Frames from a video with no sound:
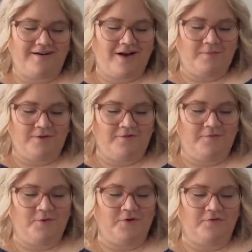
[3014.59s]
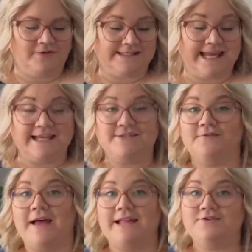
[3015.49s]
a couple of beautiful skeins
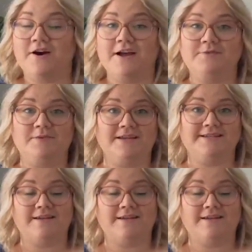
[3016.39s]
of hand dyed because